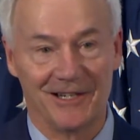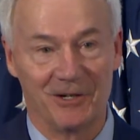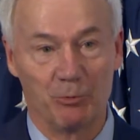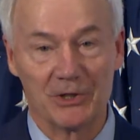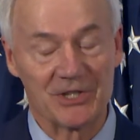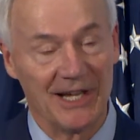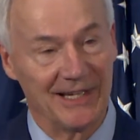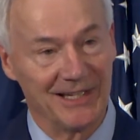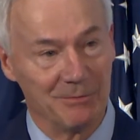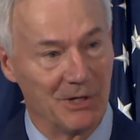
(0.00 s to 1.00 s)
We're
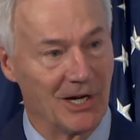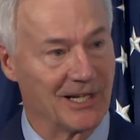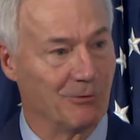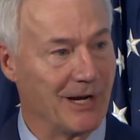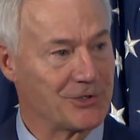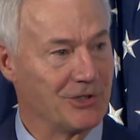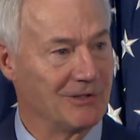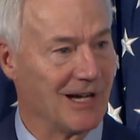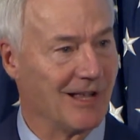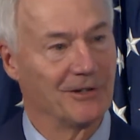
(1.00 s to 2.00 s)
taking American Rescue
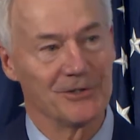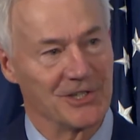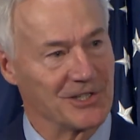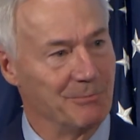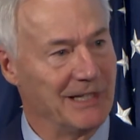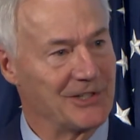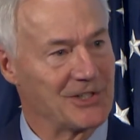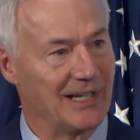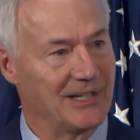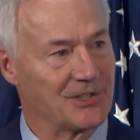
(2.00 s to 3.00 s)
dollars, as many
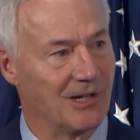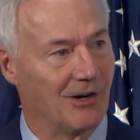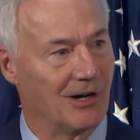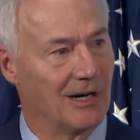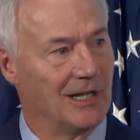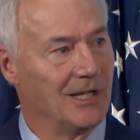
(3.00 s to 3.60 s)
states are,